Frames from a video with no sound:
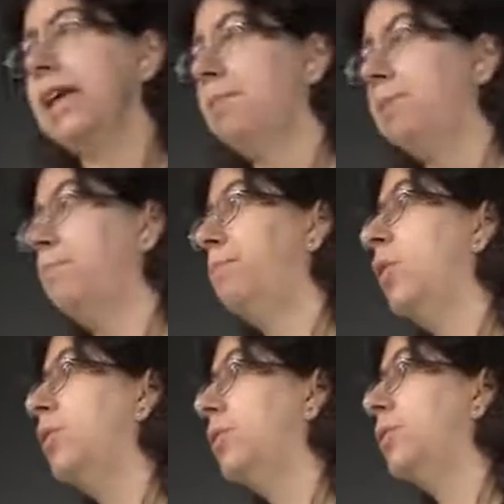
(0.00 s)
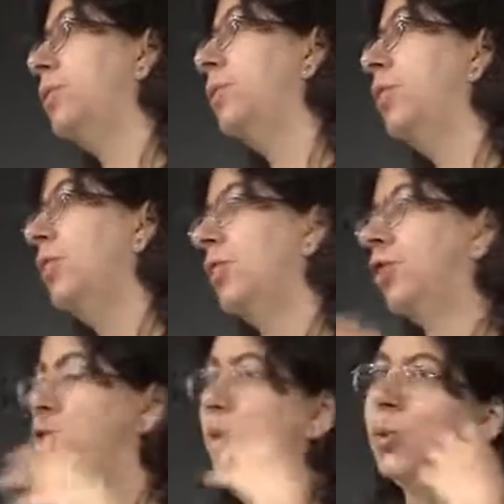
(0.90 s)
sample both
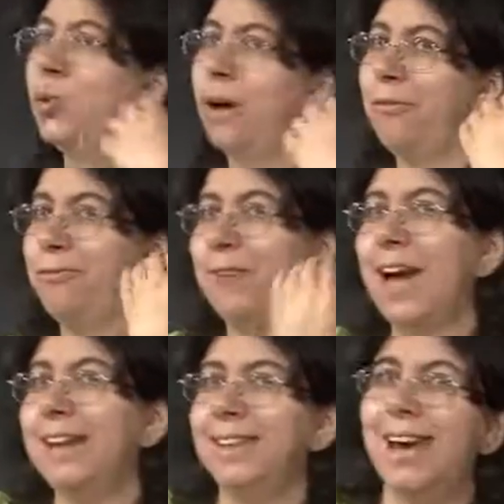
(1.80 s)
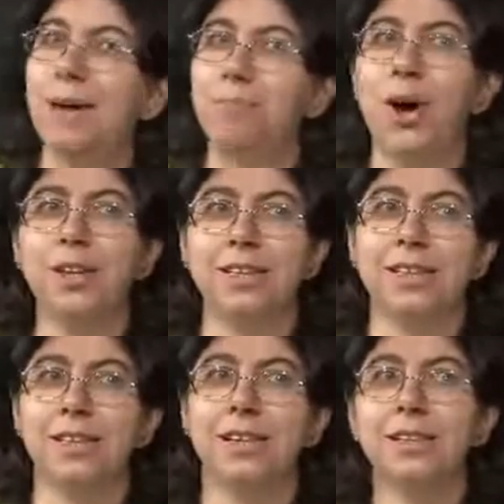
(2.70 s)
to find the
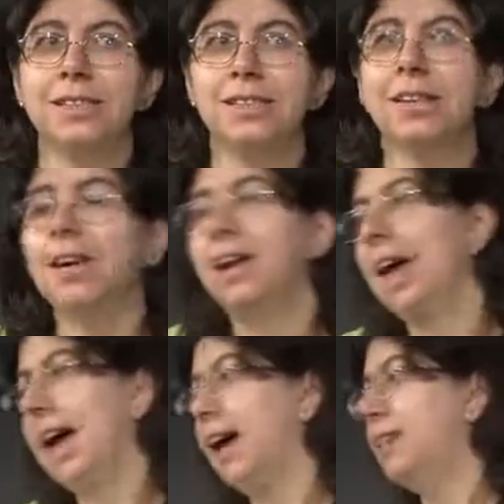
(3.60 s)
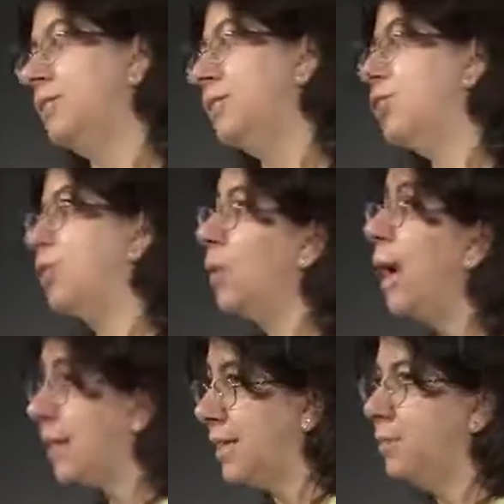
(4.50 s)
hypothesis and to
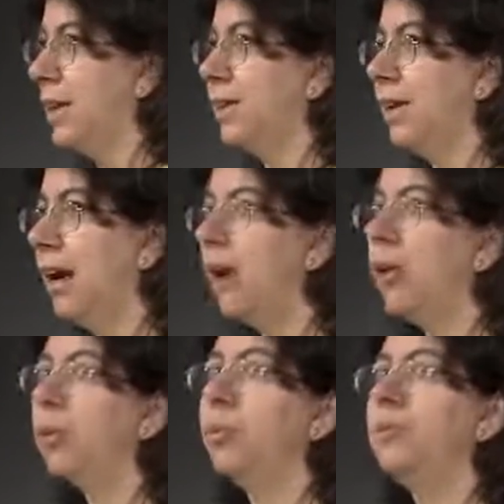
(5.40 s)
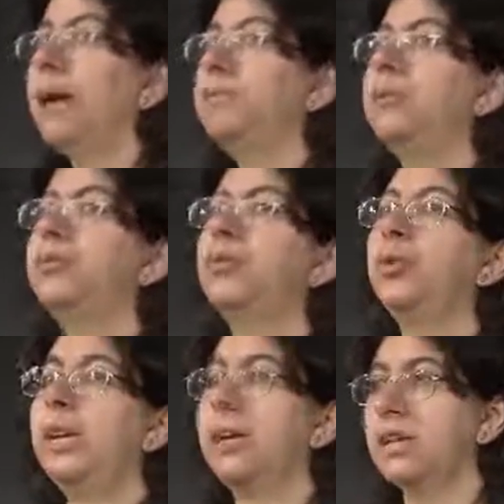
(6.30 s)
estimate the error, we might be
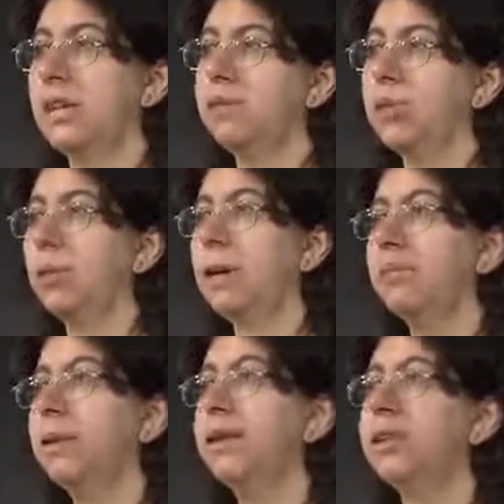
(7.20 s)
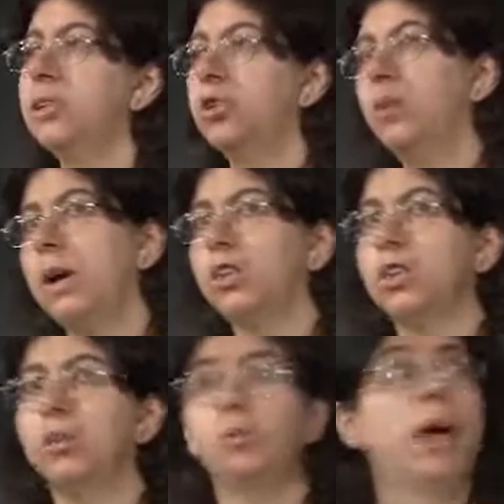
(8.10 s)
fooling ourselves. So we be in a
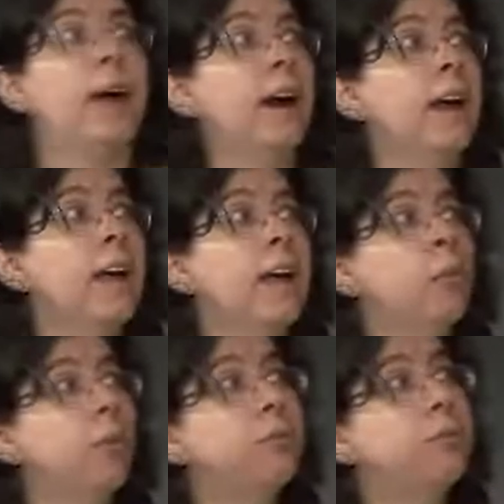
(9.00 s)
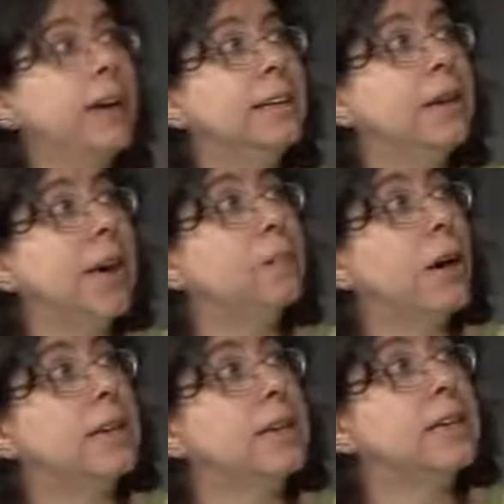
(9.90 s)
situation where we find a
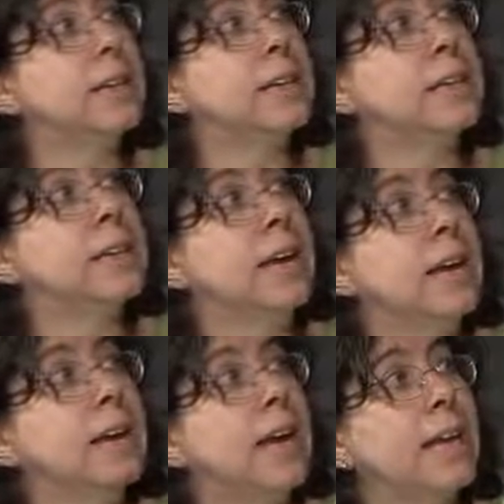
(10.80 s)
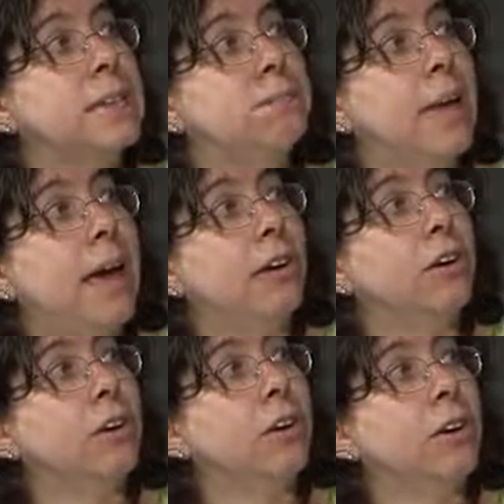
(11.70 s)
hypothesis that's
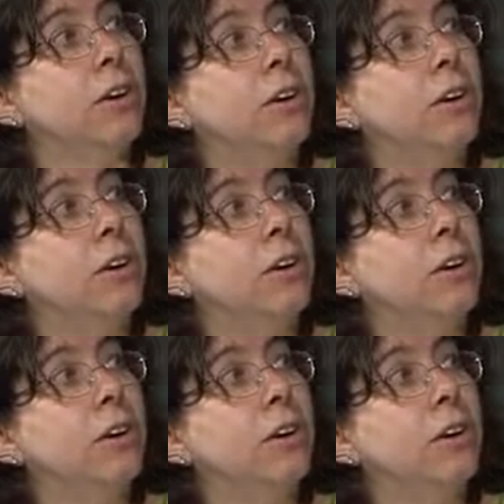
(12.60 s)
better